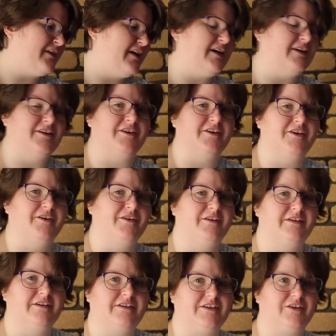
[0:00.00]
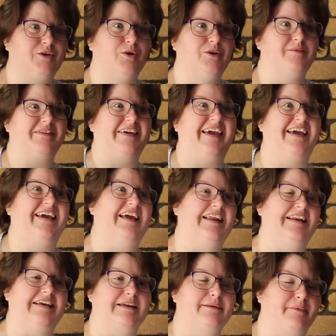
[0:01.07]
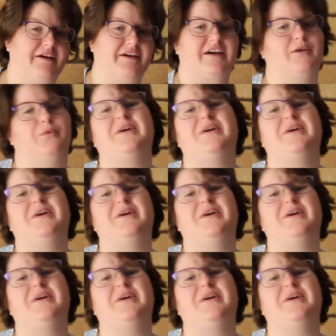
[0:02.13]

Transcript: I don't know. You call them candy in America.